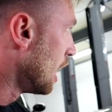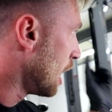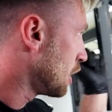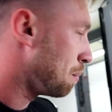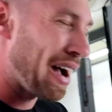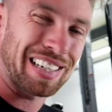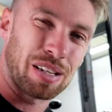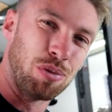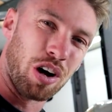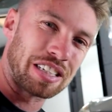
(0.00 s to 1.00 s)
The
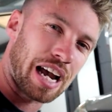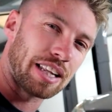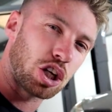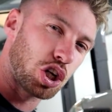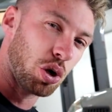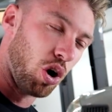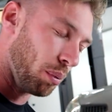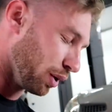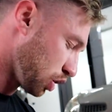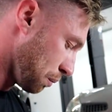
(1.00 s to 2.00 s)
backs, I'm not entirely
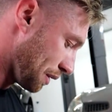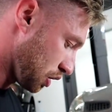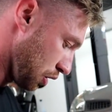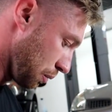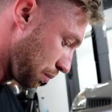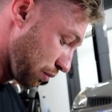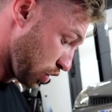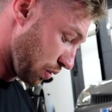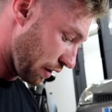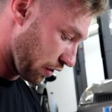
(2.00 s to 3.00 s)
sure, but it shouldn't be
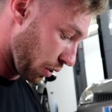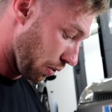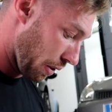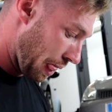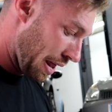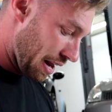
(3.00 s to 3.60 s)
too difficult.